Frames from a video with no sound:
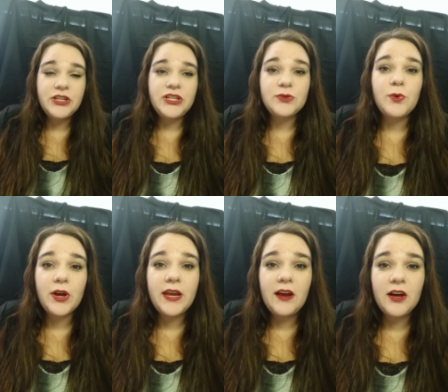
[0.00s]
She's
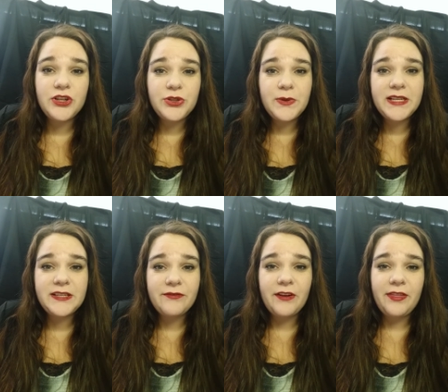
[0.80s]
working on
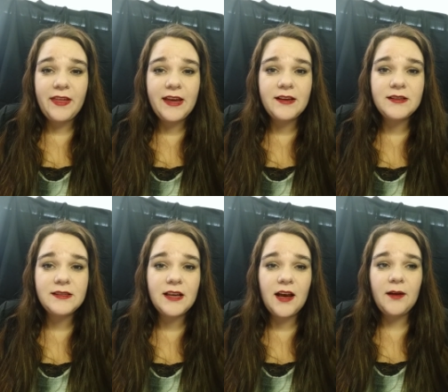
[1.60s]
doing different
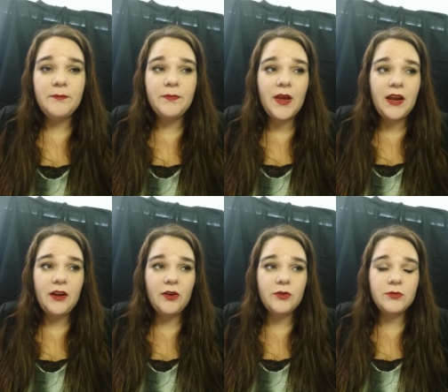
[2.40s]
things. Um, I
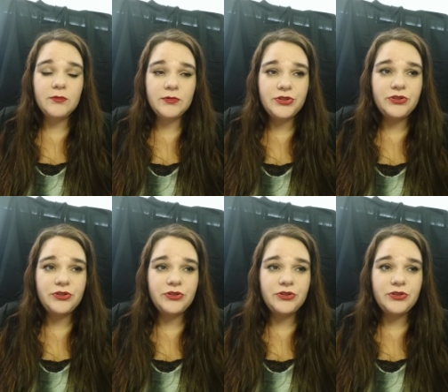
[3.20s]
know